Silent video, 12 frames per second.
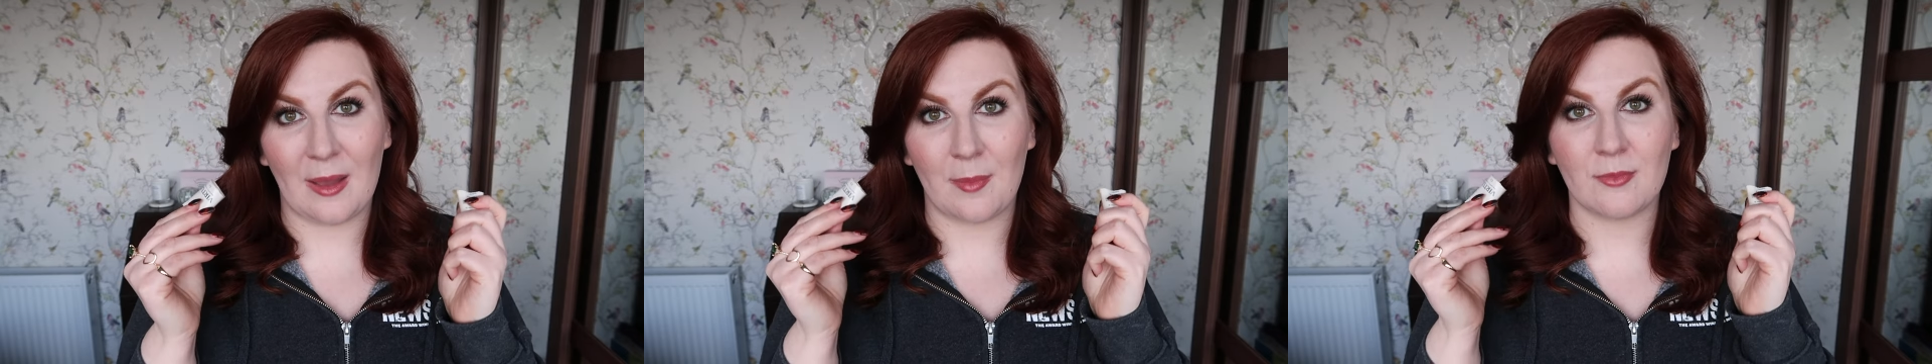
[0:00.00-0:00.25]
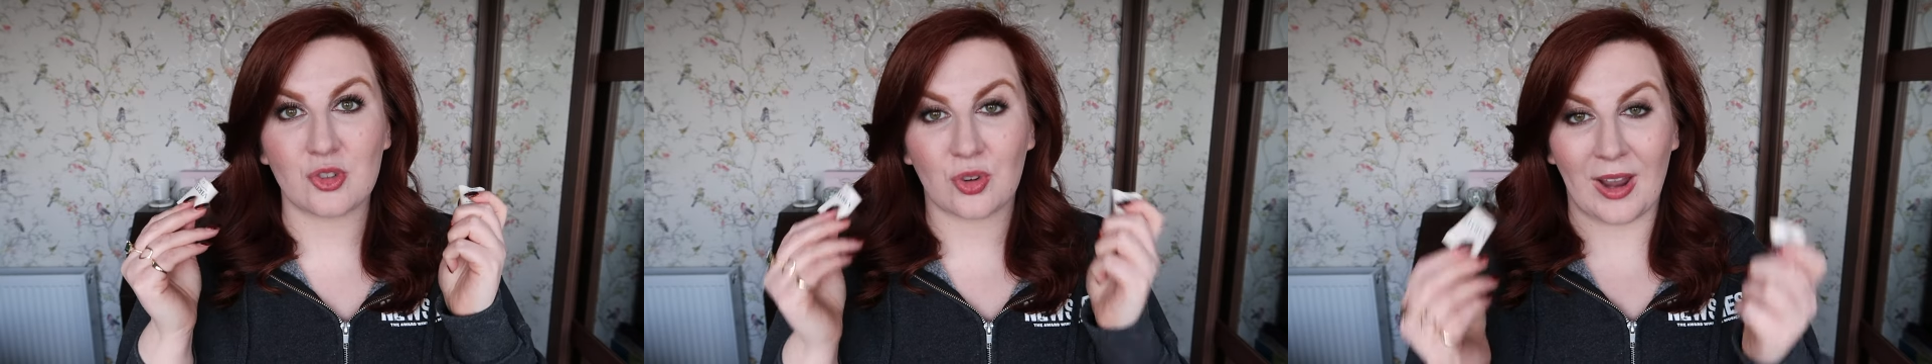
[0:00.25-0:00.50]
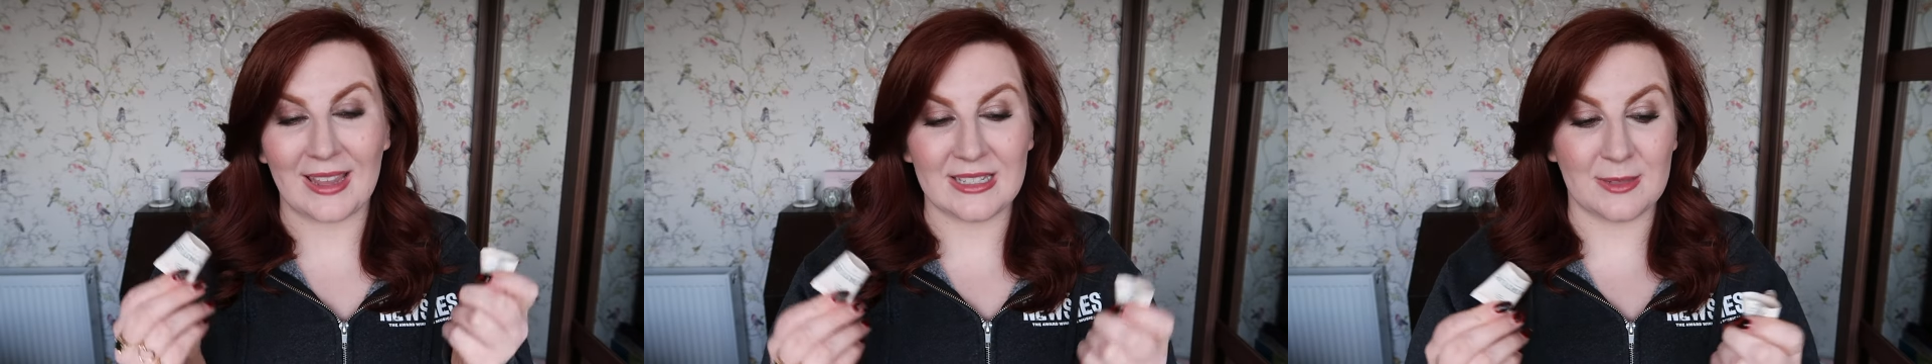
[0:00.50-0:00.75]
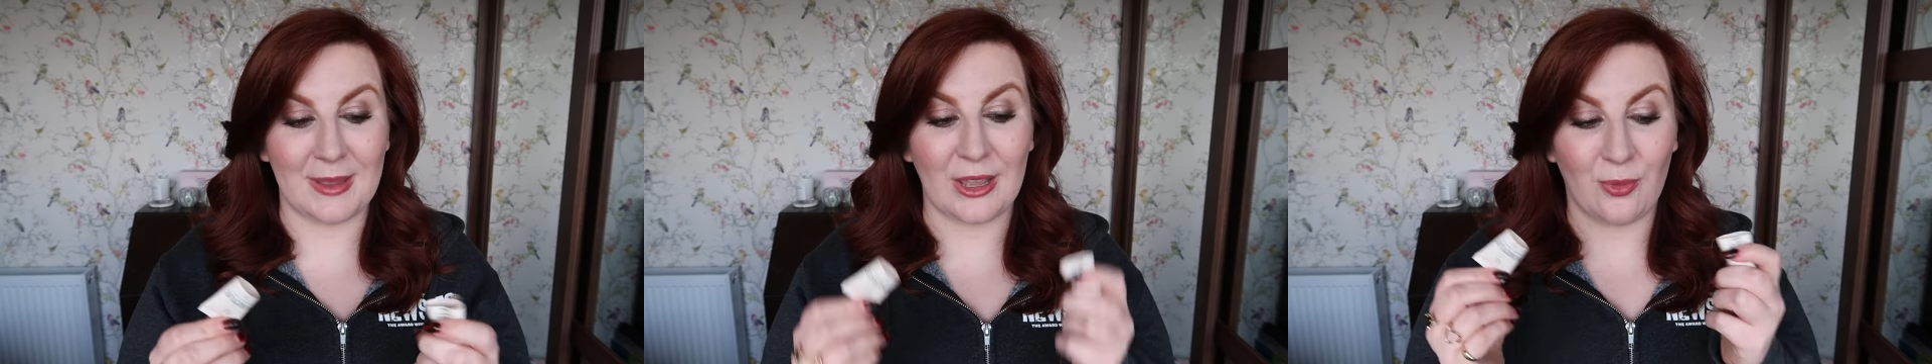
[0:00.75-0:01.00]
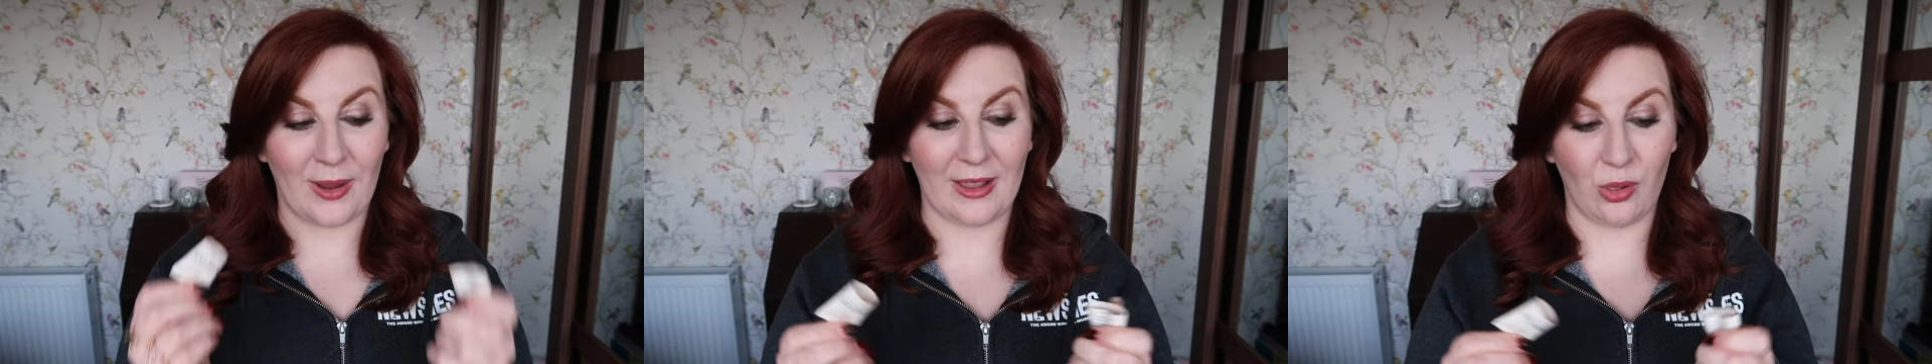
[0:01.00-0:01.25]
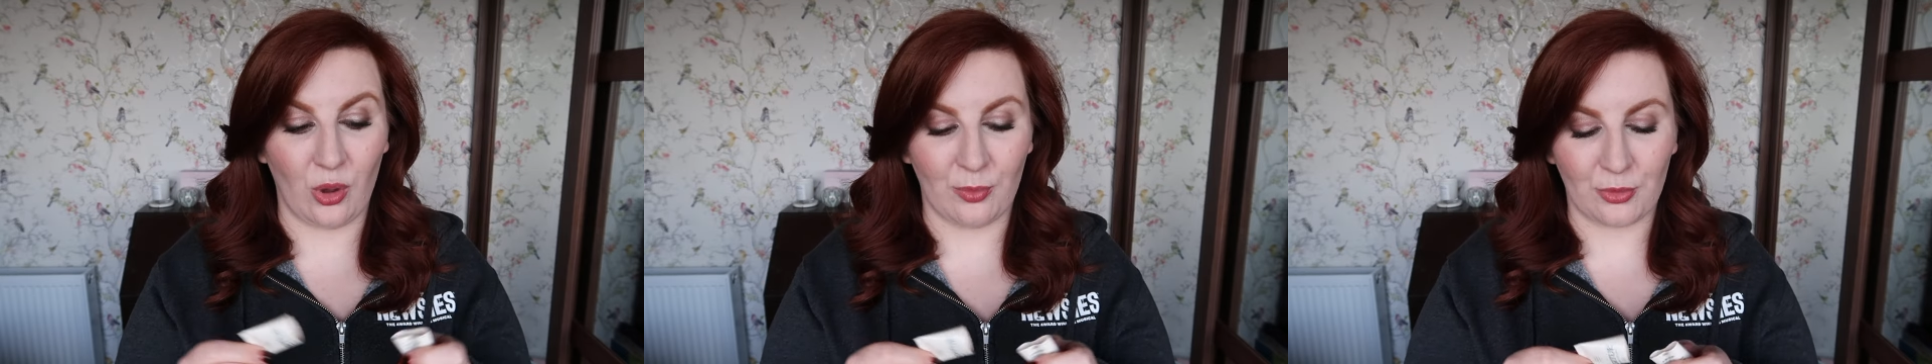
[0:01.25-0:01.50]
am trying to make quite
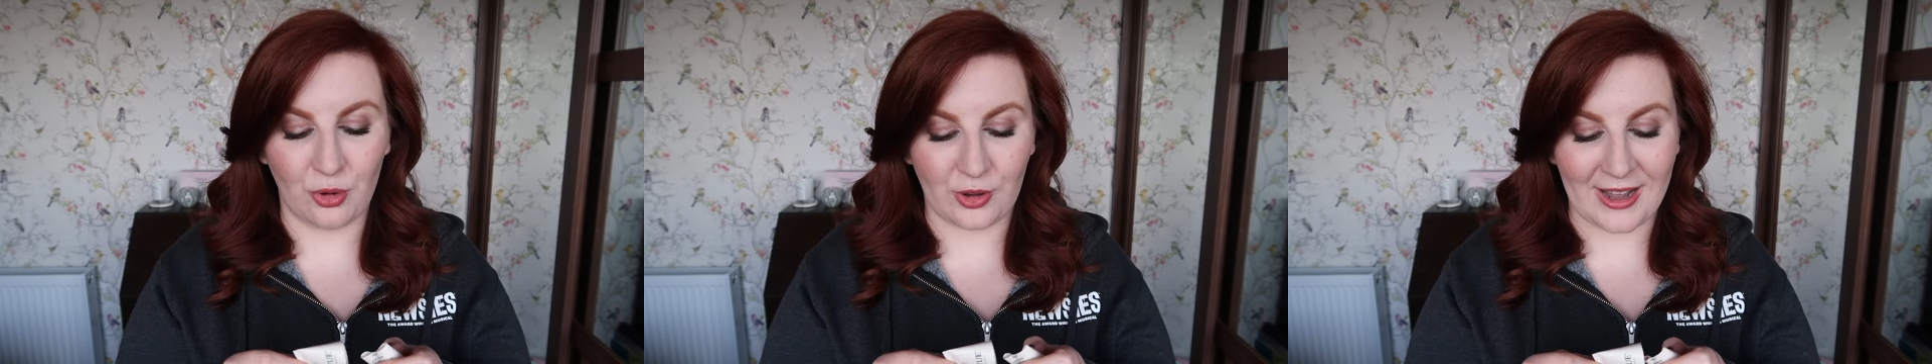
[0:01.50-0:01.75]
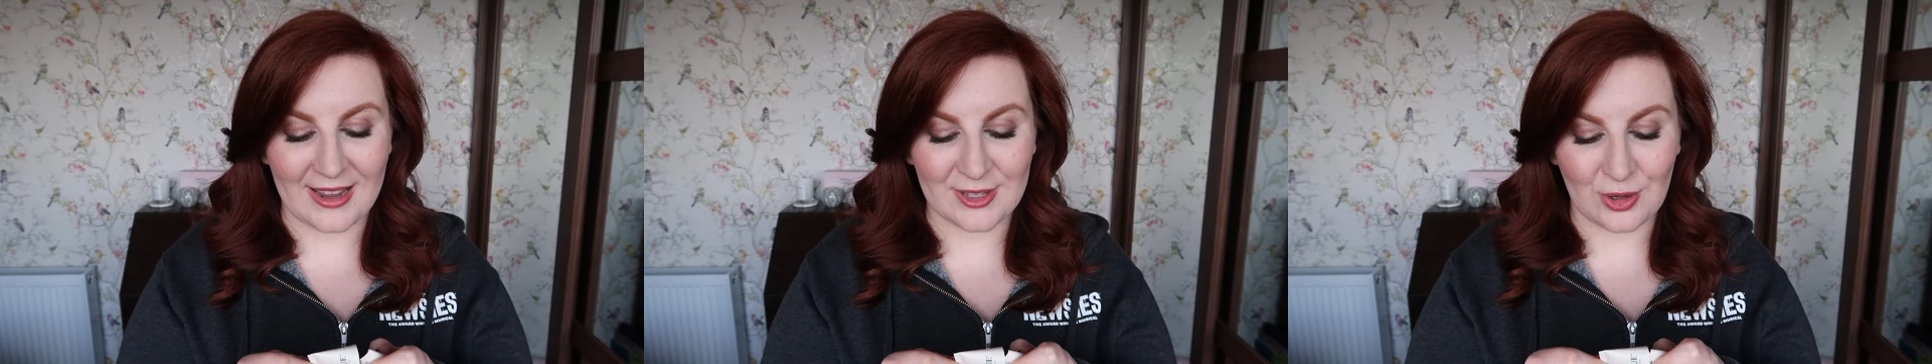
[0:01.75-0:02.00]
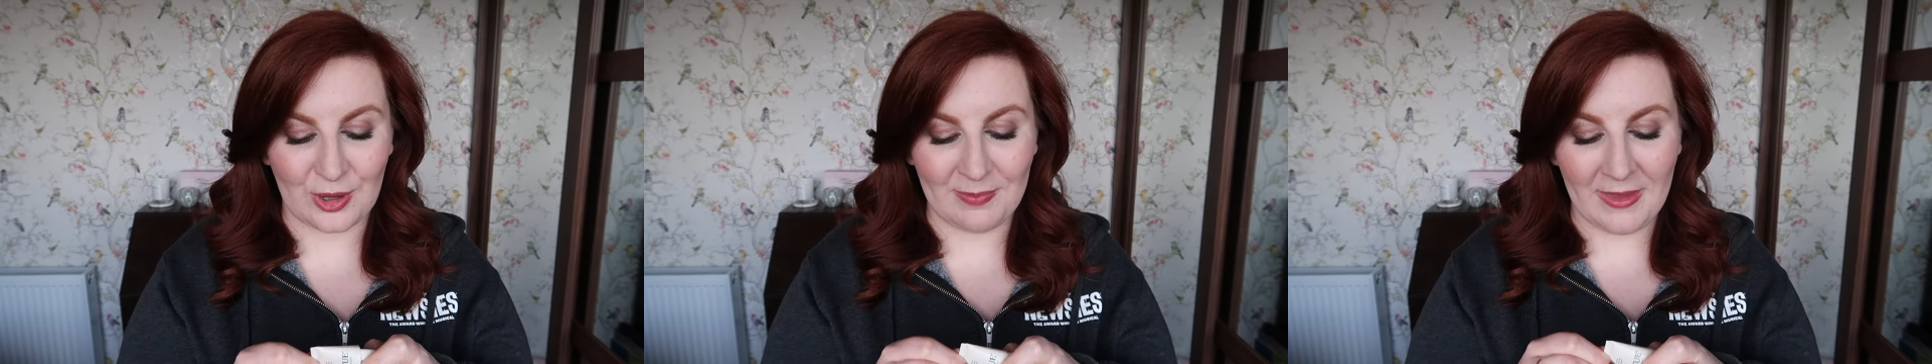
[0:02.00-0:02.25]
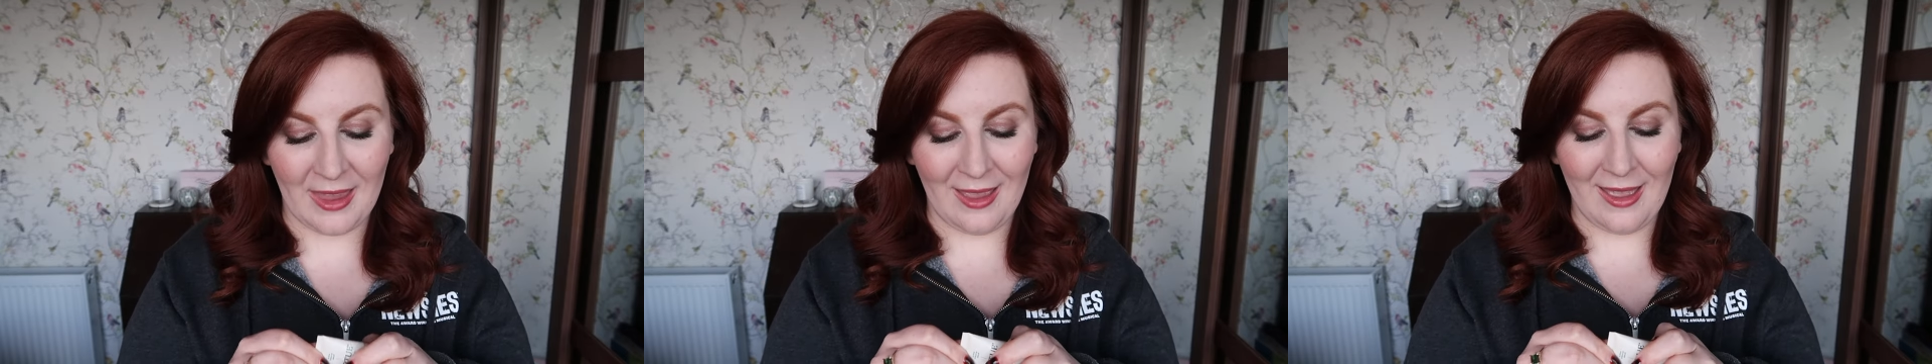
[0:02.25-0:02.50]
a lot of progress on.